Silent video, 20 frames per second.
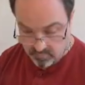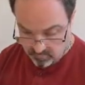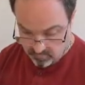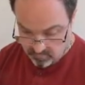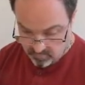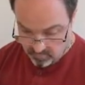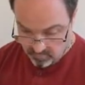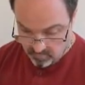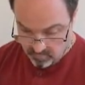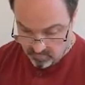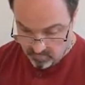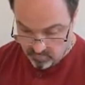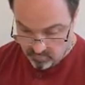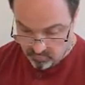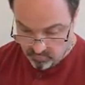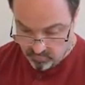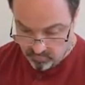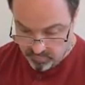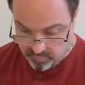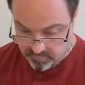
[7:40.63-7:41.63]
There are no
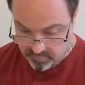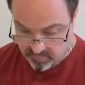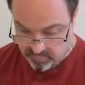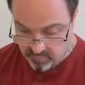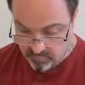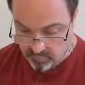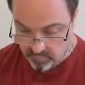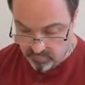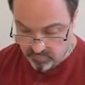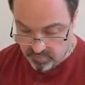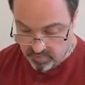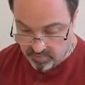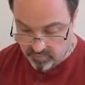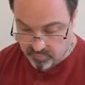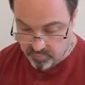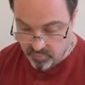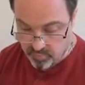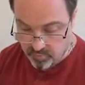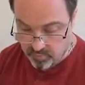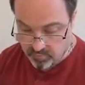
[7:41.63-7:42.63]
grouping symbols,
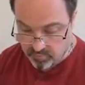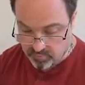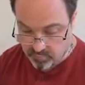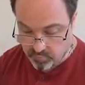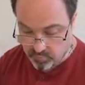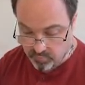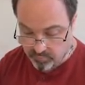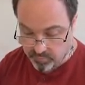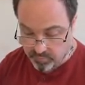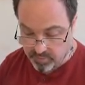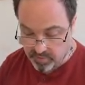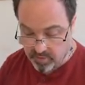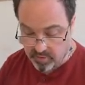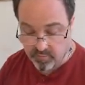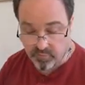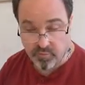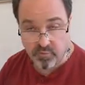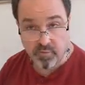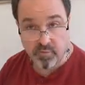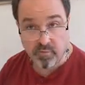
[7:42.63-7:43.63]
exponents,
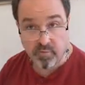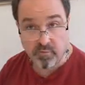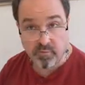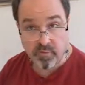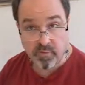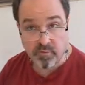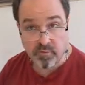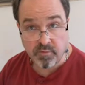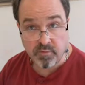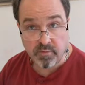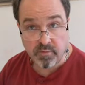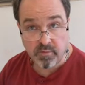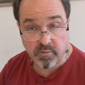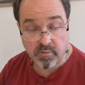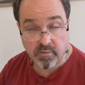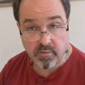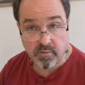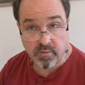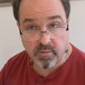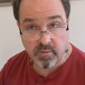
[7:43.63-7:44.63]
multiplication, or division.
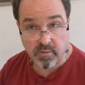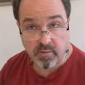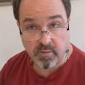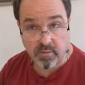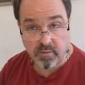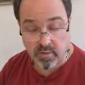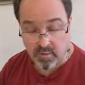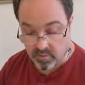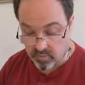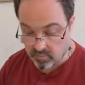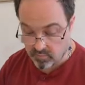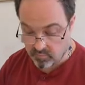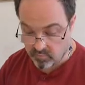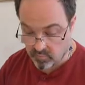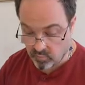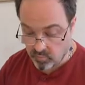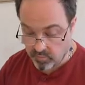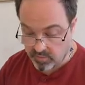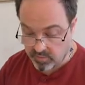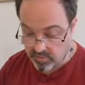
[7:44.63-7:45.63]

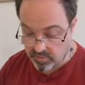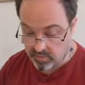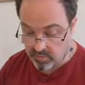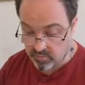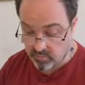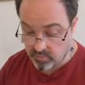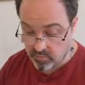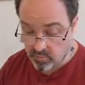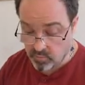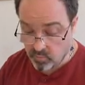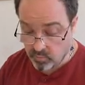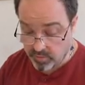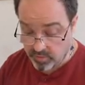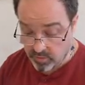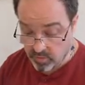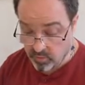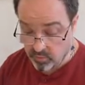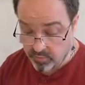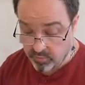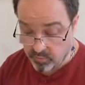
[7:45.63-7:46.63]
So we
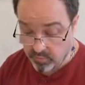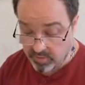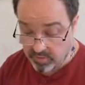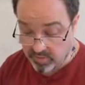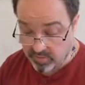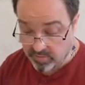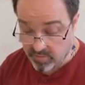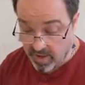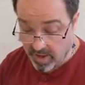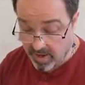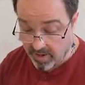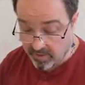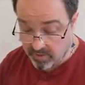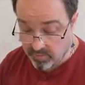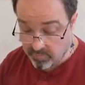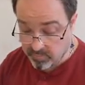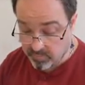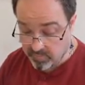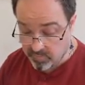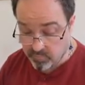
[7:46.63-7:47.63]
know that we need to add
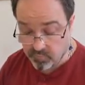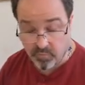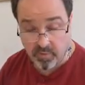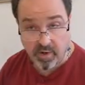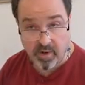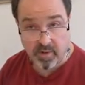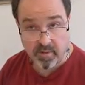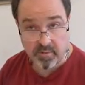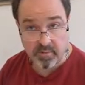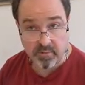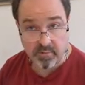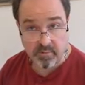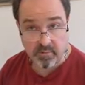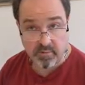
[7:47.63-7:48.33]
and subtract